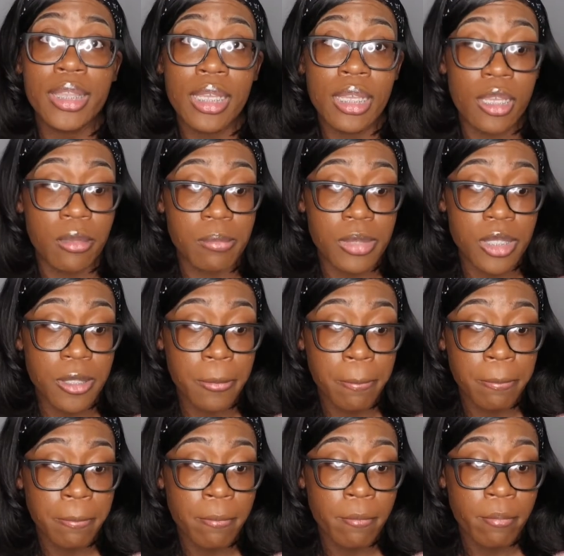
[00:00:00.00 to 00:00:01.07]
themes
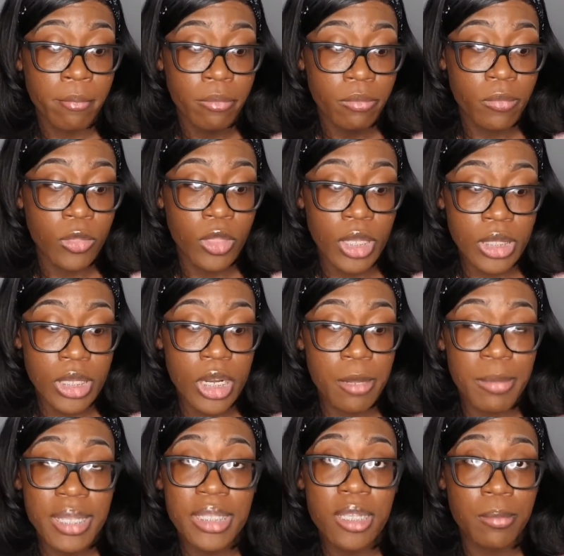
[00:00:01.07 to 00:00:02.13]
there's
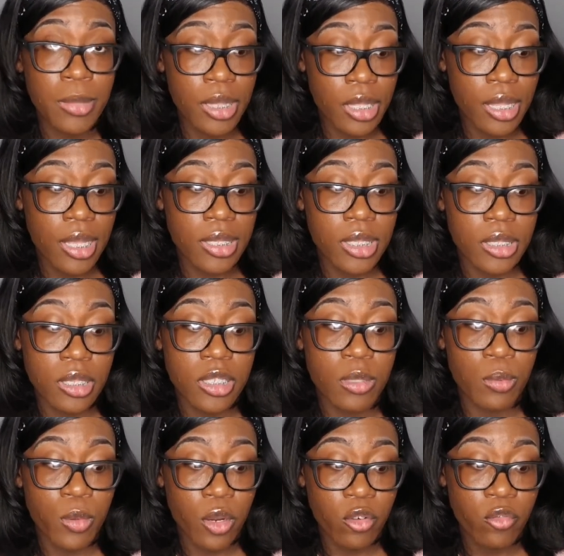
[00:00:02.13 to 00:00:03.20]
gonna be something that says
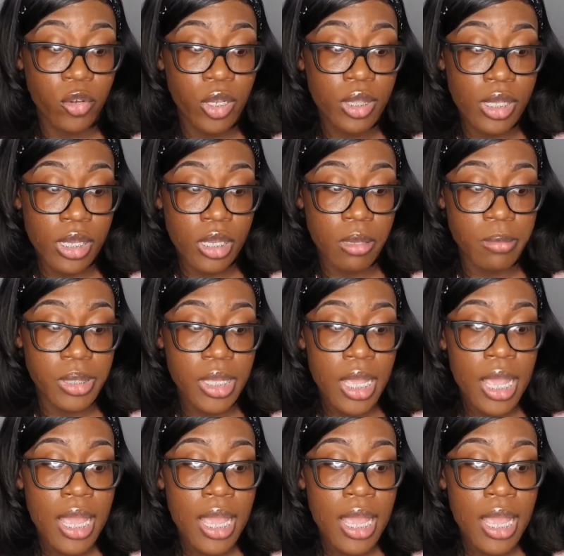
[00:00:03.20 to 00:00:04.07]
explore free themes